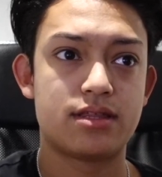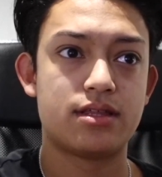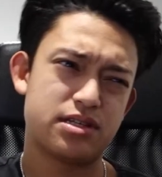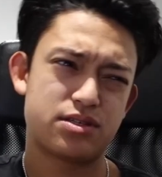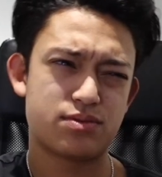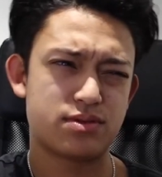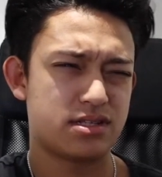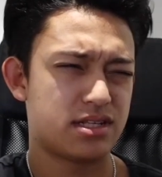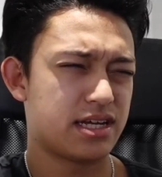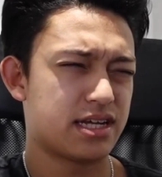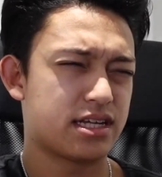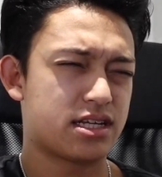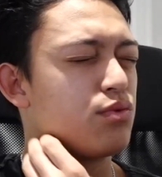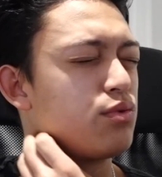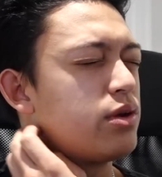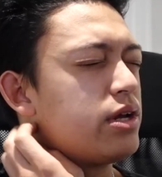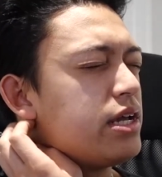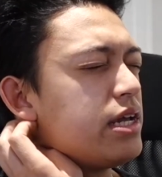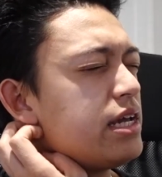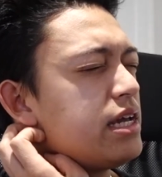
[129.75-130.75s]
This was like
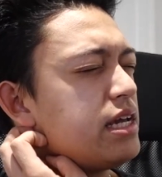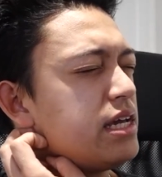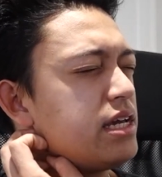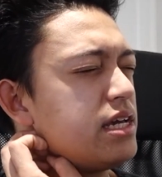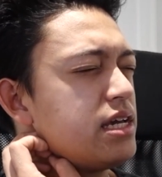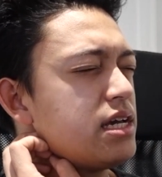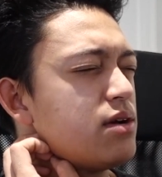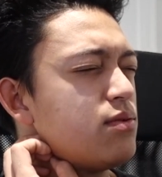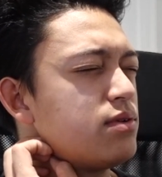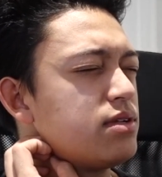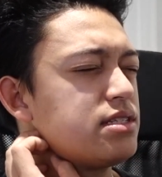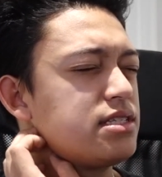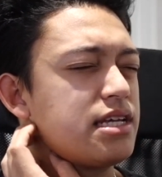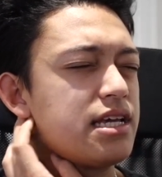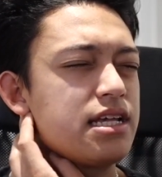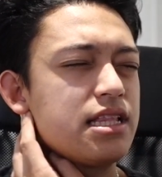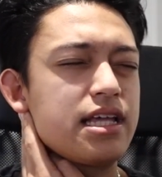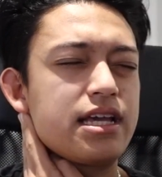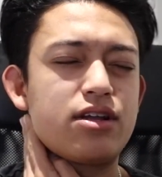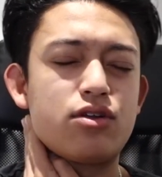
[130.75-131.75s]
I want to
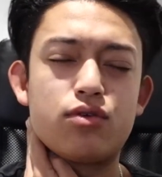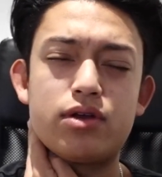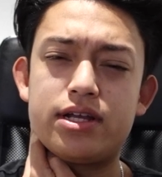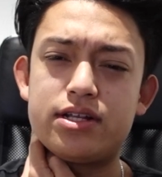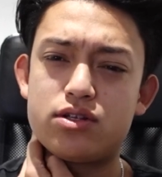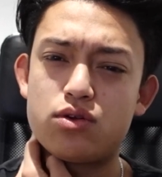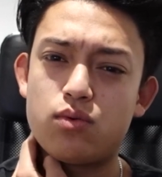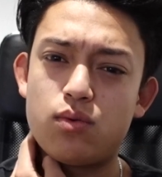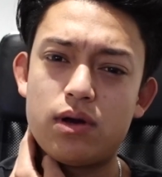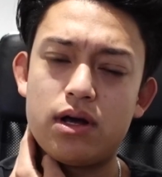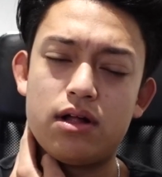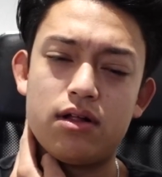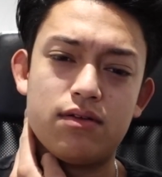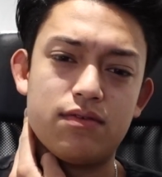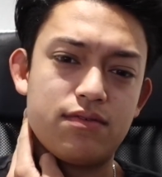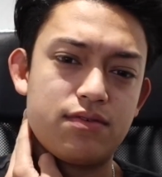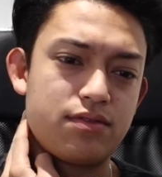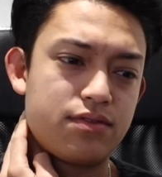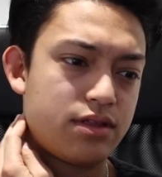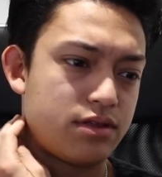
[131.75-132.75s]
say like grade
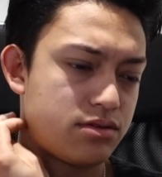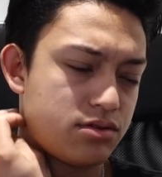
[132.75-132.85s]
12.